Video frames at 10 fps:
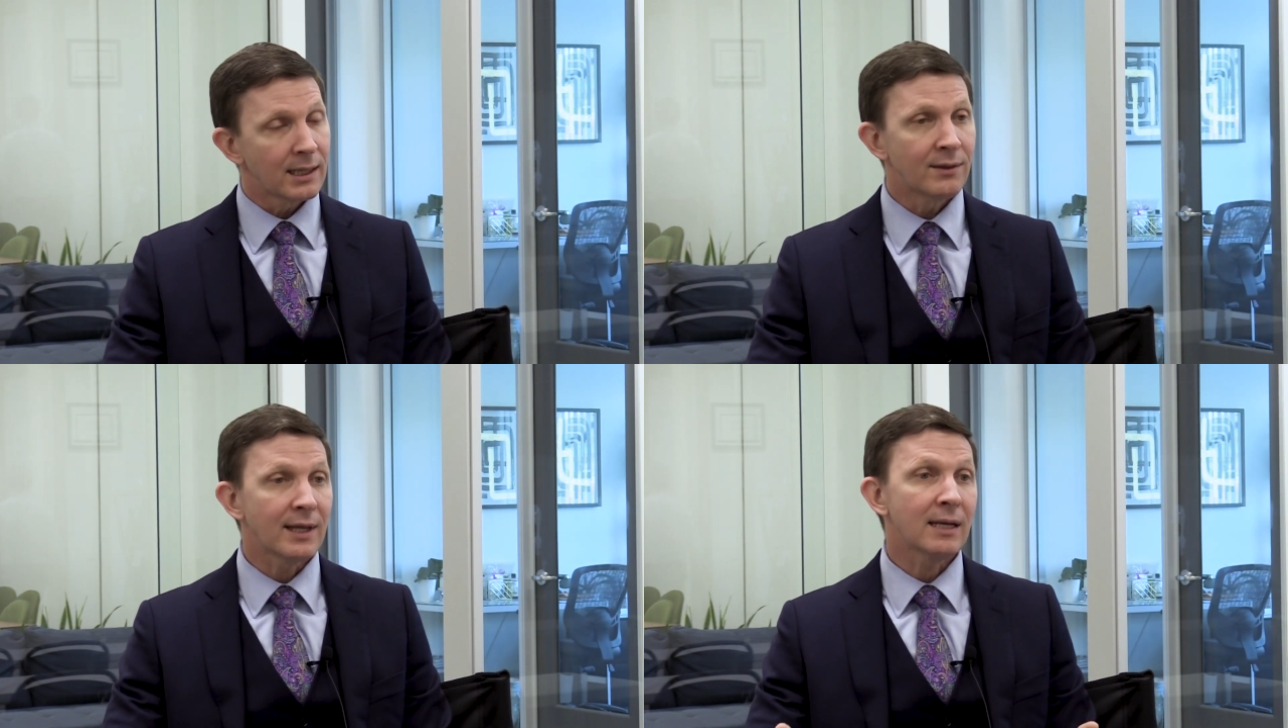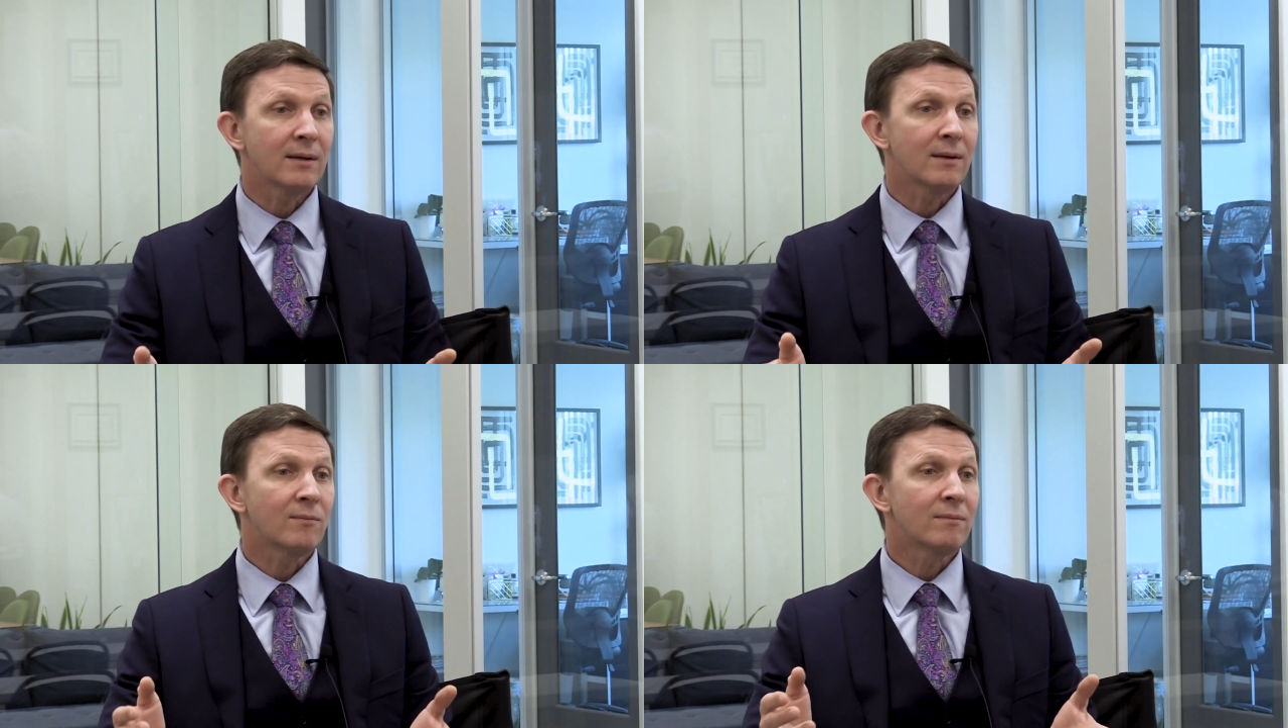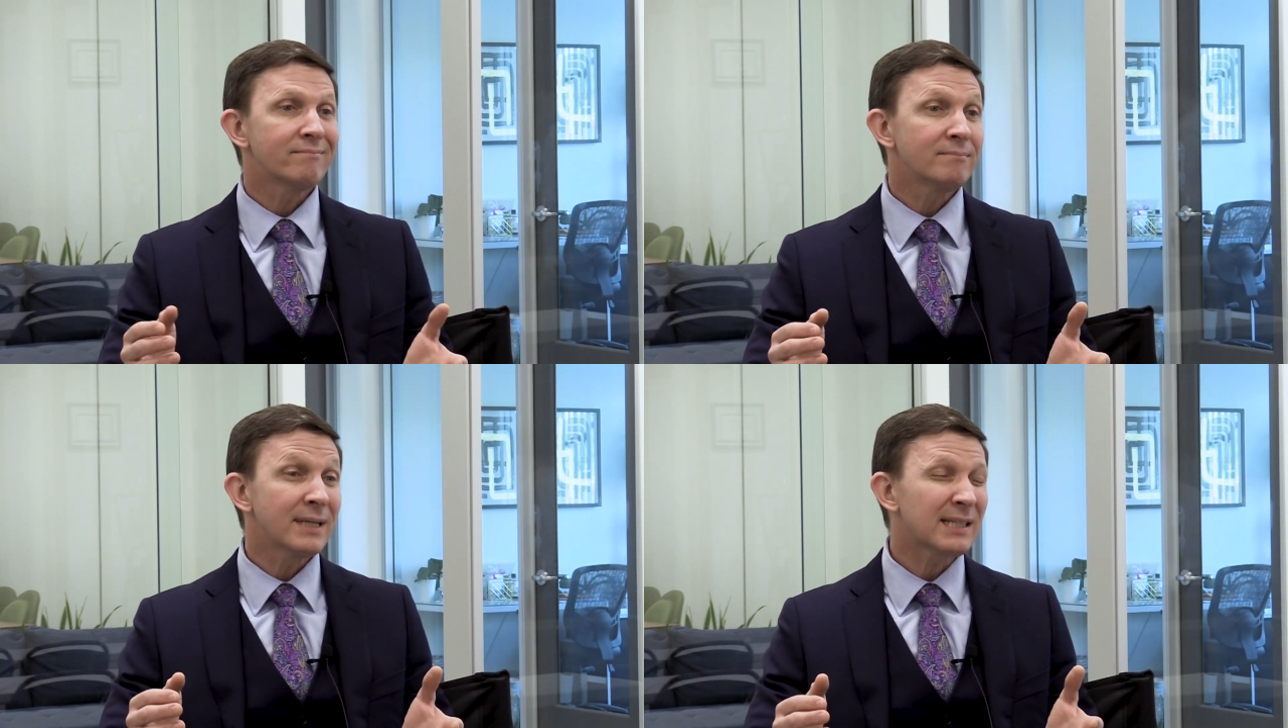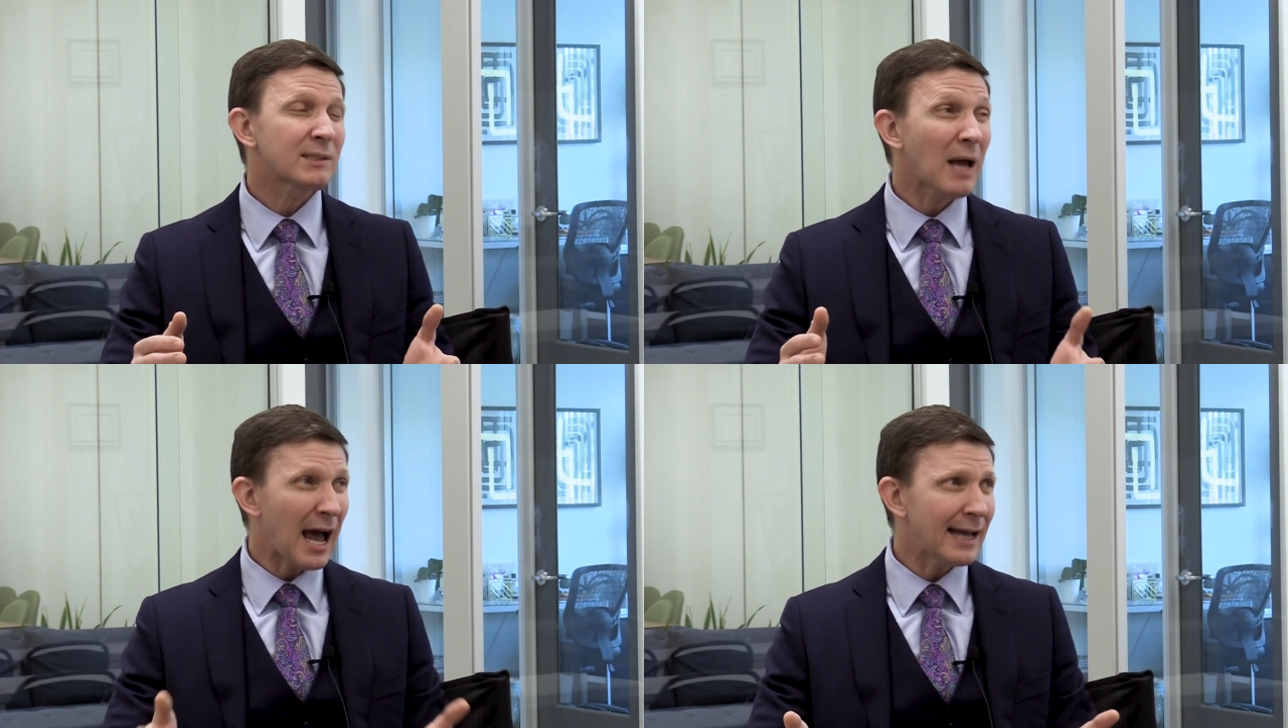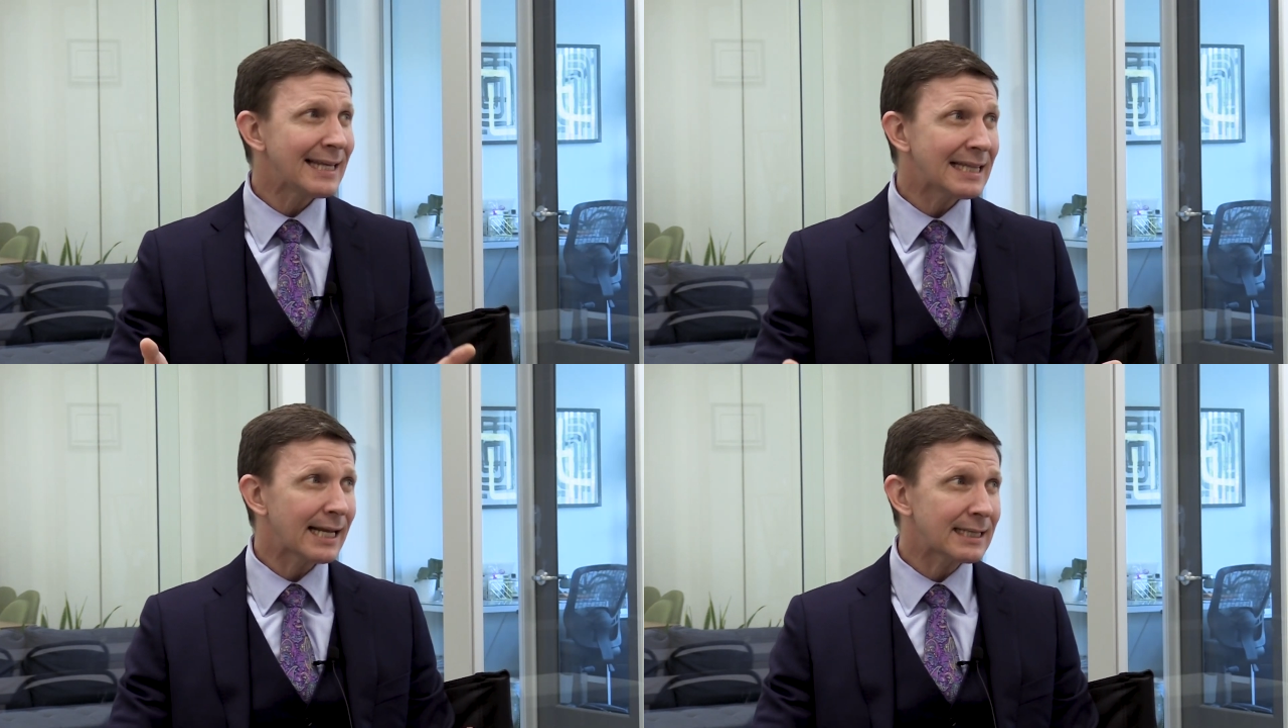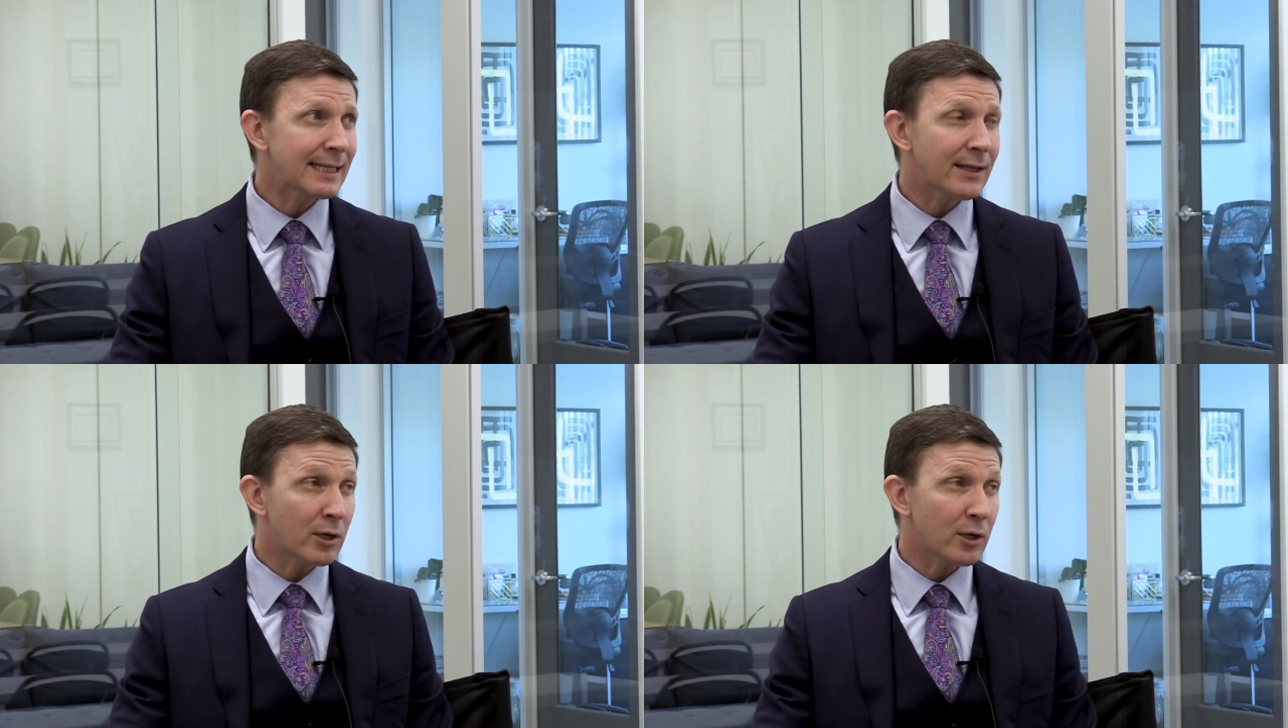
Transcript: then it's highly likely that